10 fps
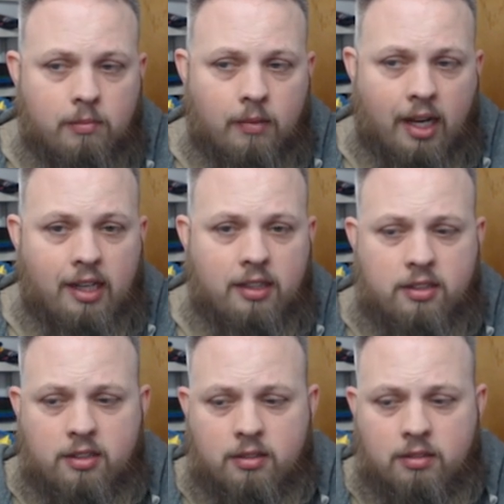And
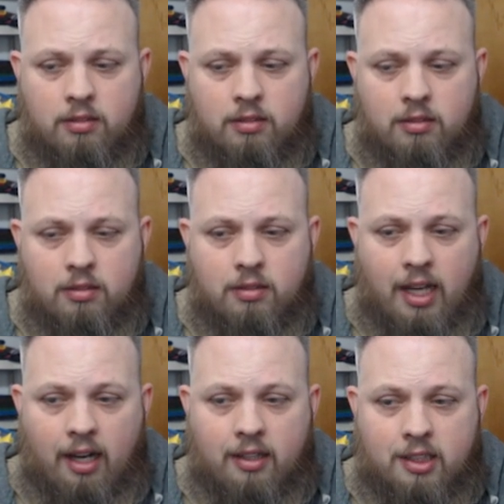it's
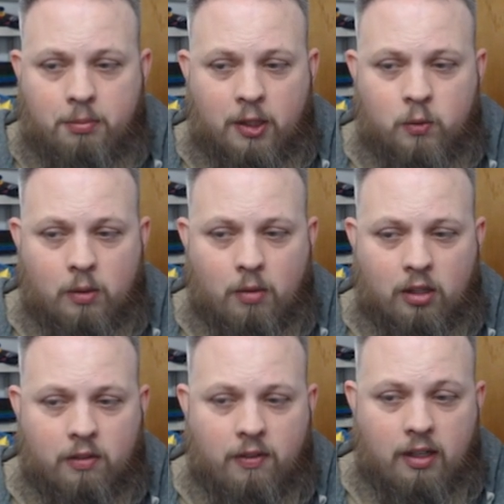a +1
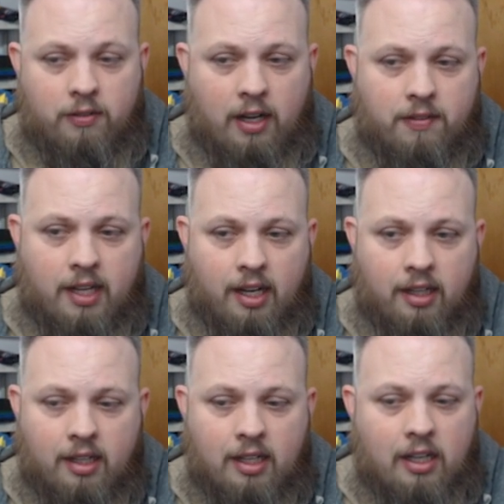marker 5k.
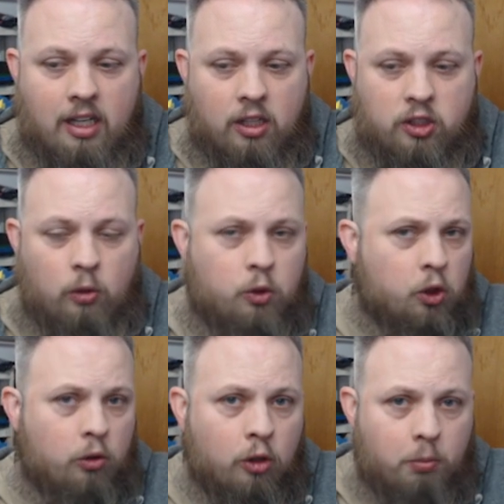There's no
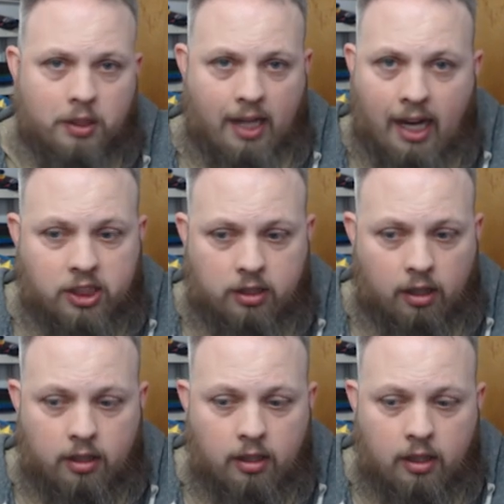true protection
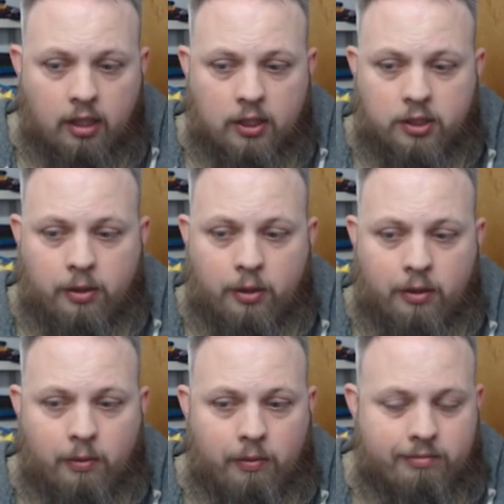on it. So
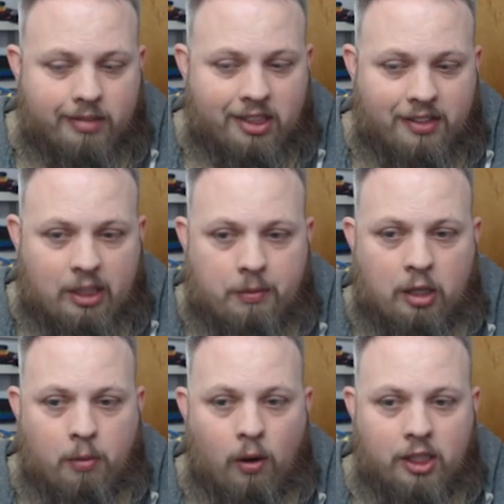there's nothing stopping your
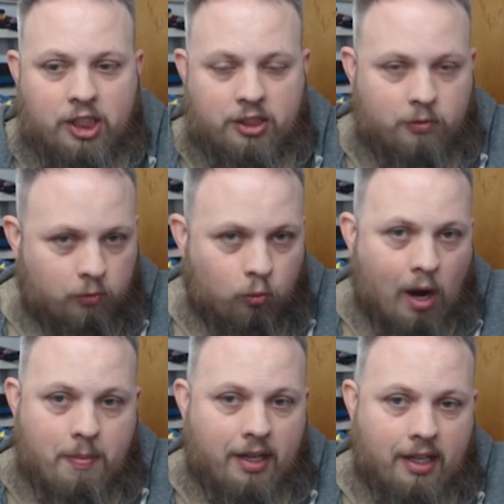opponent just
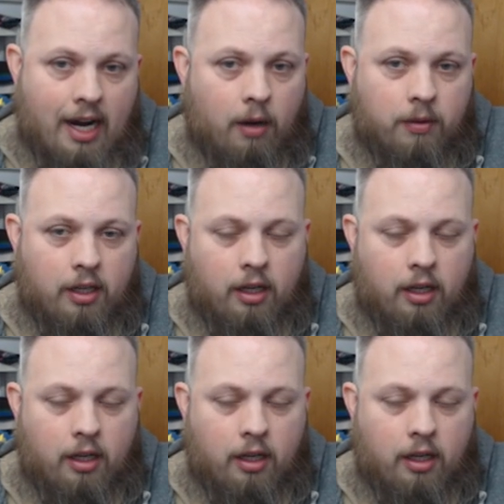wiping it out,